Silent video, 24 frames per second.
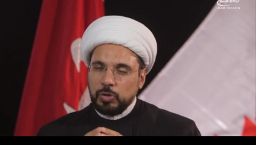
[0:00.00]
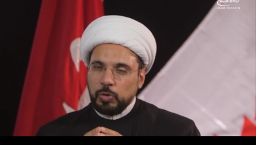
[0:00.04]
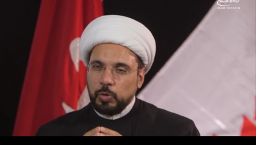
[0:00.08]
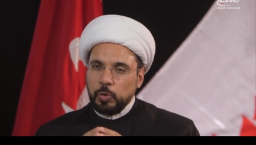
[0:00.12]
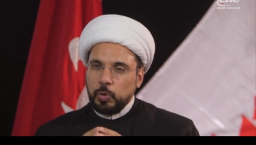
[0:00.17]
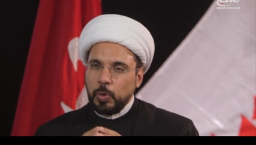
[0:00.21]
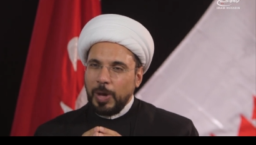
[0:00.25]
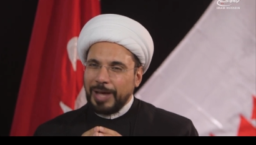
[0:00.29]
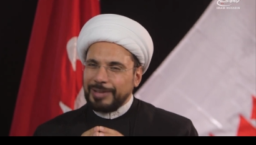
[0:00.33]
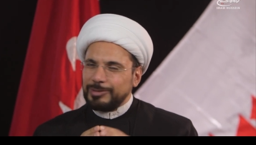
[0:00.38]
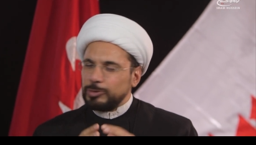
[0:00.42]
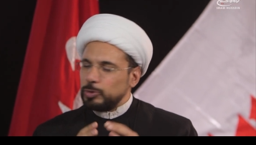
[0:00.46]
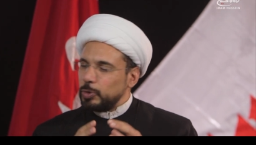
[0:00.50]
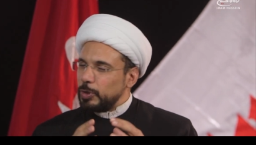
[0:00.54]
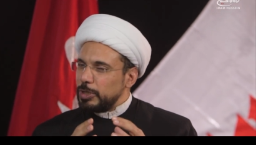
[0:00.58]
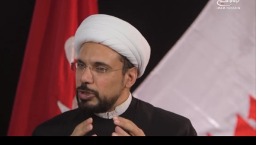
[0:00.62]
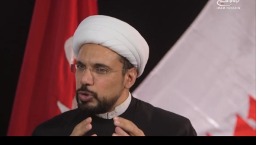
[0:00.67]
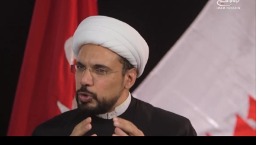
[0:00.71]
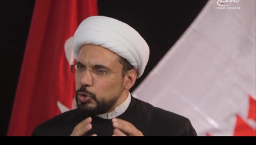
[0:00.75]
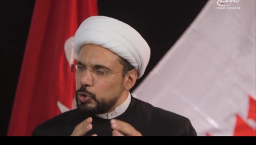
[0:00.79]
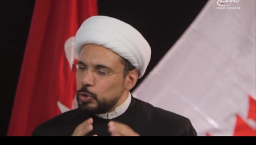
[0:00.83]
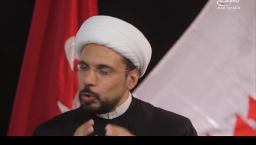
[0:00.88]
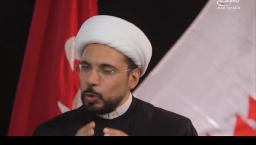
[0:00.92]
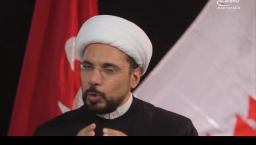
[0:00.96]
who had to
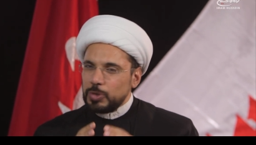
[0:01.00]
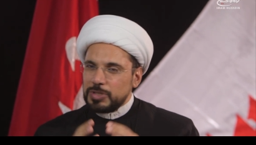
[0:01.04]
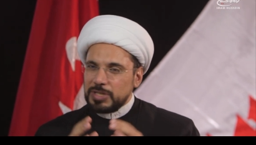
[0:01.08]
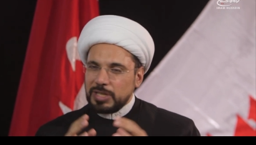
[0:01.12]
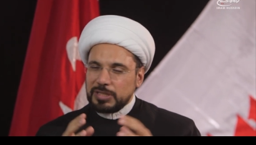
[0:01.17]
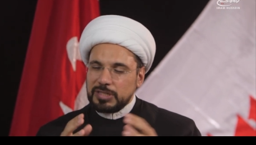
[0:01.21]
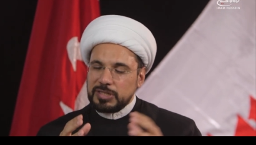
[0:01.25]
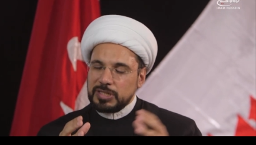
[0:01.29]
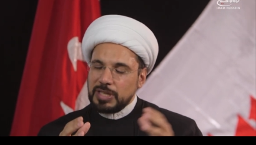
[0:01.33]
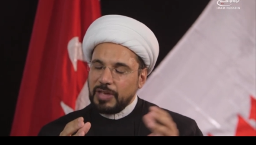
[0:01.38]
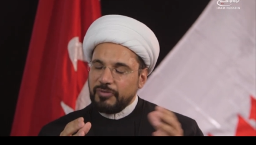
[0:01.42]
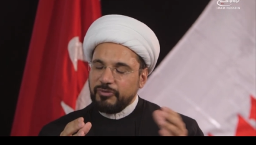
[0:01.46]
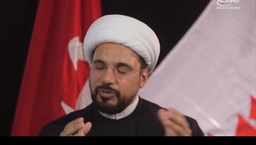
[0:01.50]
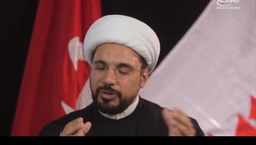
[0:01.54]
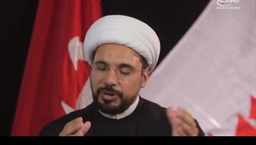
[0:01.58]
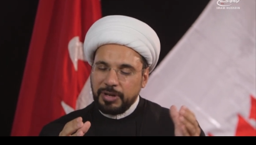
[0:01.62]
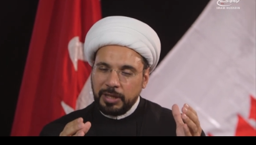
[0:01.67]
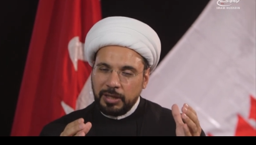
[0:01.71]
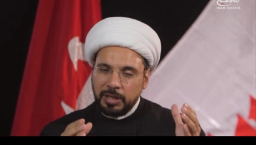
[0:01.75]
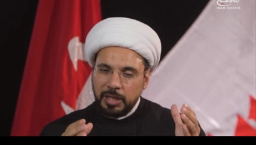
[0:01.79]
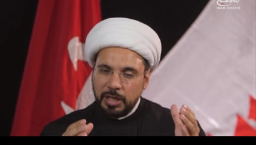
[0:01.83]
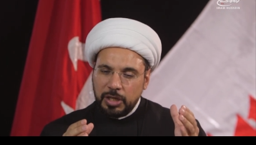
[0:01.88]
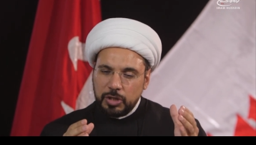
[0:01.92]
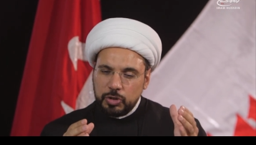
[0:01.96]
endure such
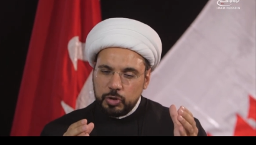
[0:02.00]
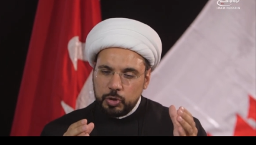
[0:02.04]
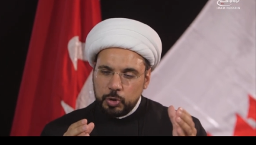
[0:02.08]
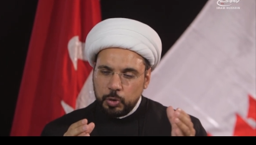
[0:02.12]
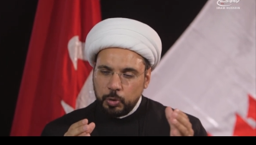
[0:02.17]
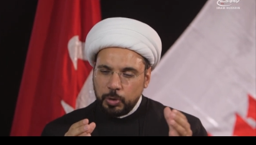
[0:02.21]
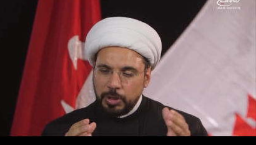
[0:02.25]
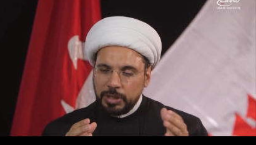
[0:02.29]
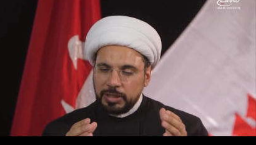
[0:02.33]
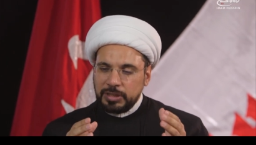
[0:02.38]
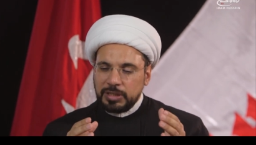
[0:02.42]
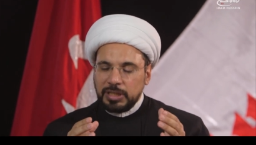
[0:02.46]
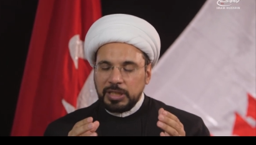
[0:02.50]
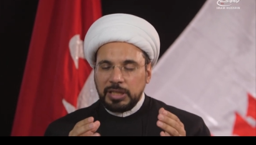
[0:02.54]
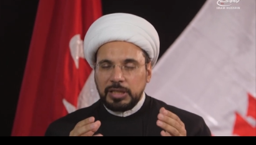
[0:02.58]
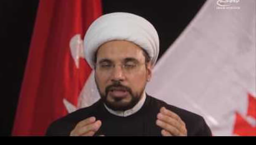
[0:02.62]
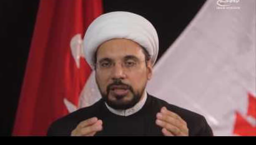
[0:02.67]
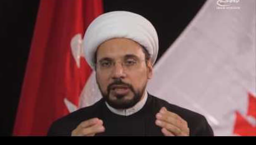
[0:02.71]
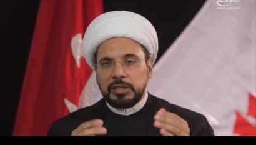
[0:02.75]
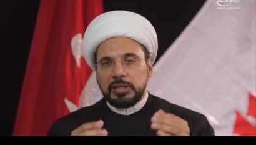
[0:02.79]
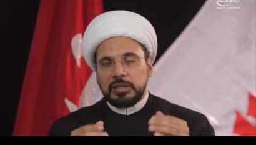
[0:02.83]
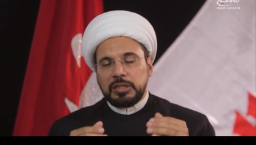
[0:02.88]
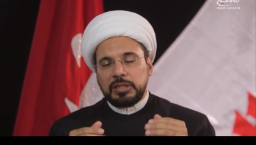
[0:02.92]
suffering during the